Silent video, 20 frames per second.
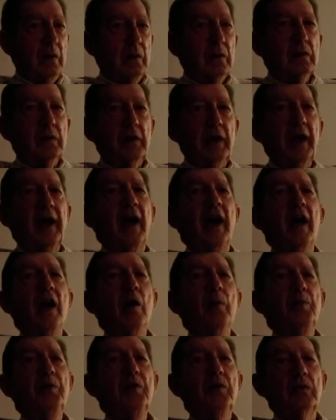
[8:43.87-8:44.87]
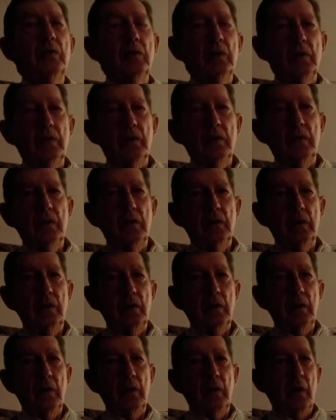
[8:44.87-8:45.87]
can I help you?"
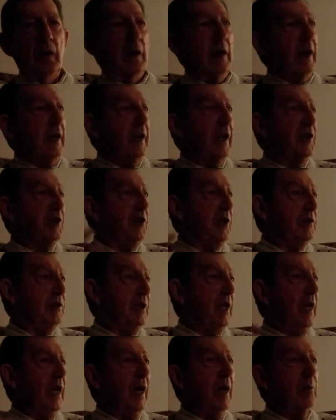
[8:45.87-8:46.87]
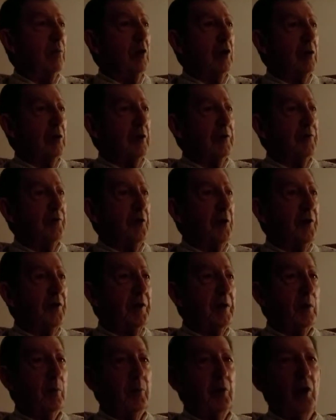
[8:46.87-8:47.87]
And I says, "Yeah, I'm looking for the
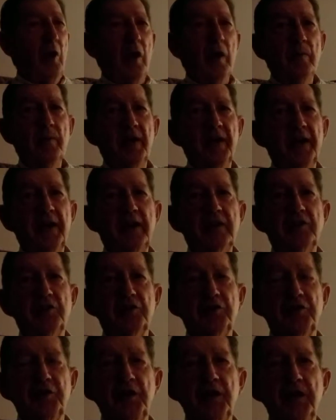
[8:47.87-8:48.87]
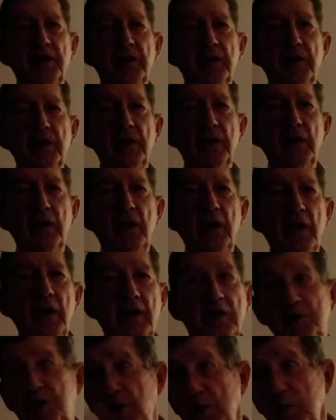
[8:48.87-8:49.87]
employment agency." He
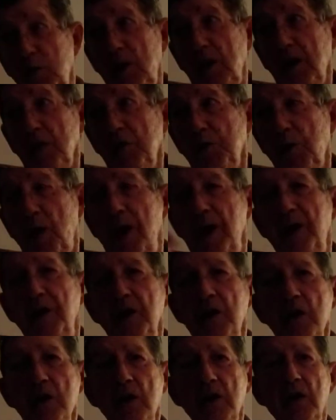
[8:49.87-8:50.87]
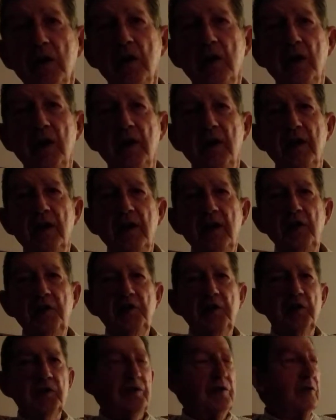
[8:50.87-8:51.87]
said, "Well, it's right here." He
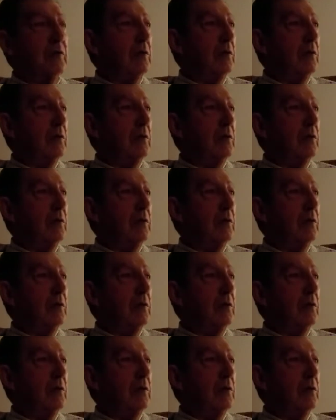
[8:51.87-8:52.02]
says,